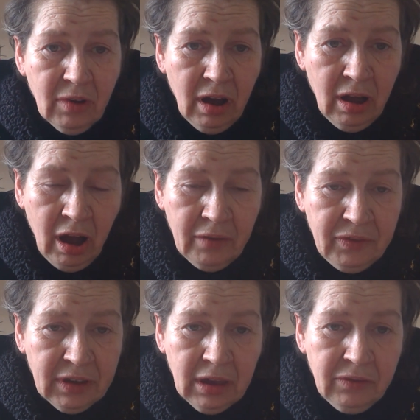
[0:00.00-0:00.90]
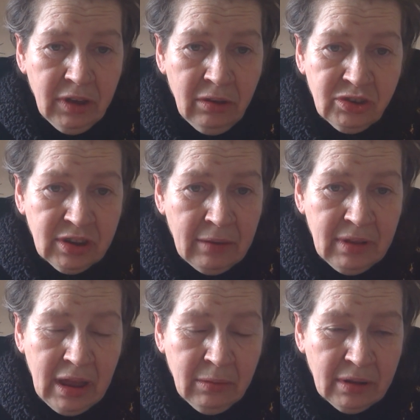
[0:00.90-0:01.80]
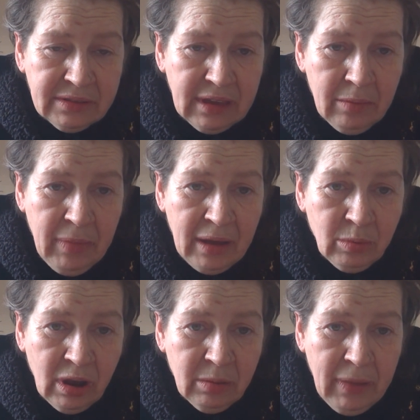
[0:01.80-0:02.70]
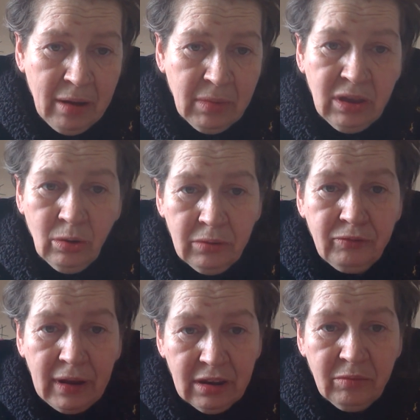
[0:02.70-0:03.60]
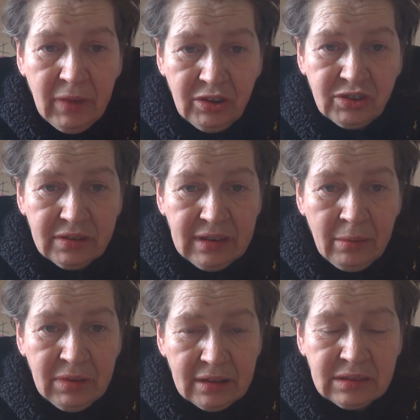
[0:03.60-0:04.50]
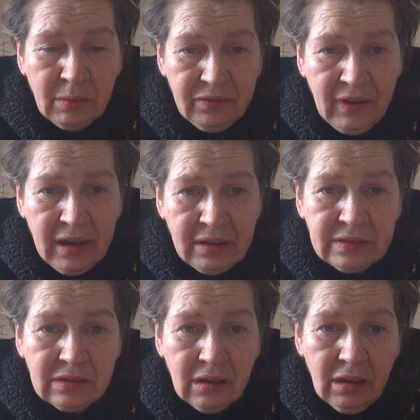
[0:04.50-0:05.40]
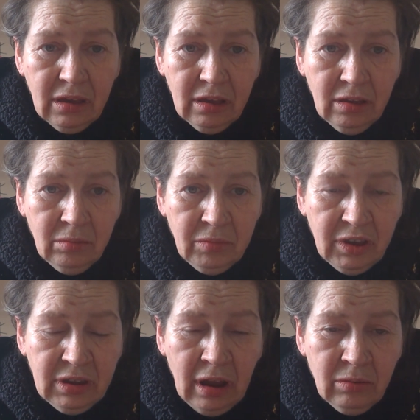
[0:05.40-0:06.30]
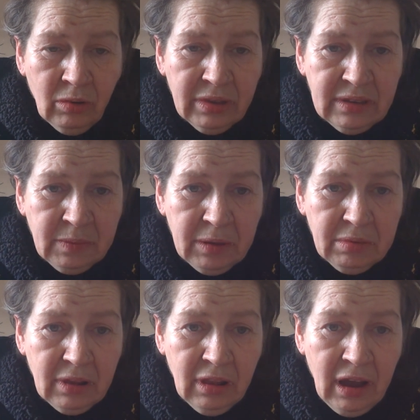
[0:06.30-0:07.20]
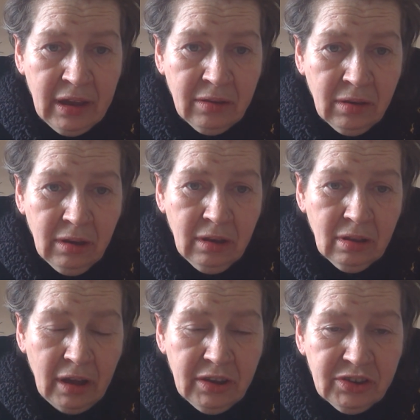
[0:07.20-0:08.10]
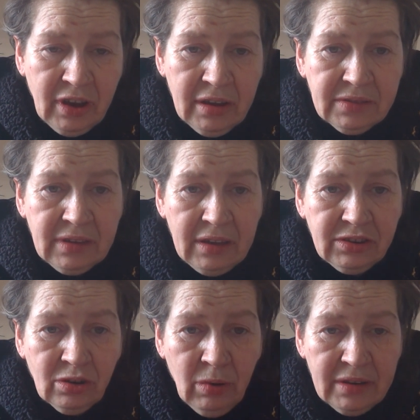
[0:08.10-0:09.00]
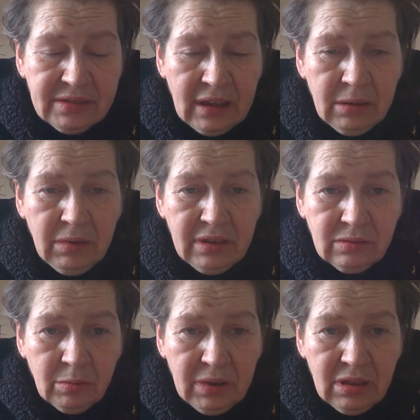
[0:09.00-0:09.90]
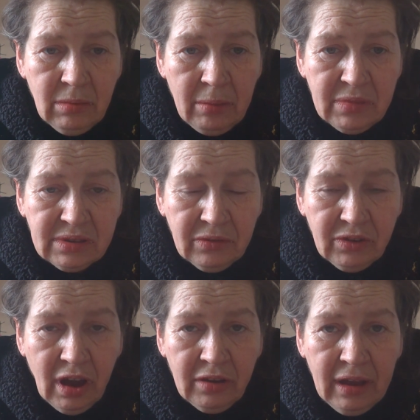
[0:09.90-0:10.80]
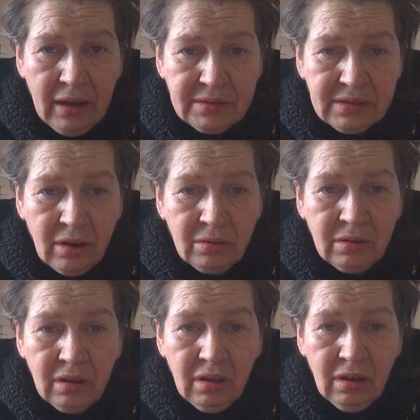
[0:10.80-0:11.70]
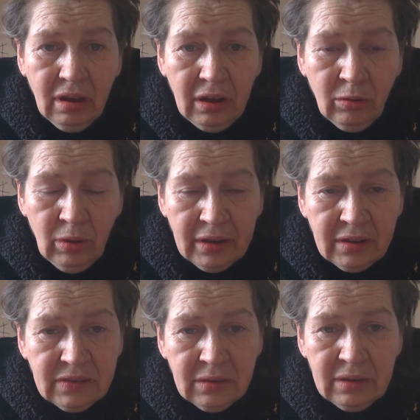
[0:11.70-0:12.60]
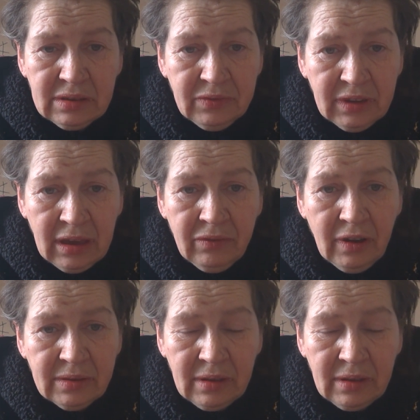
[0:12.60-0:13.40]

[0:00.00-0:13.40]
I forgive you, you should never let anyone say a bad word about me or in front of me, you should tell me that to my face. But you know what these people are like. Like Yeshaya said, your worst enemies will be the members of your own household. And all I can do is forgive her.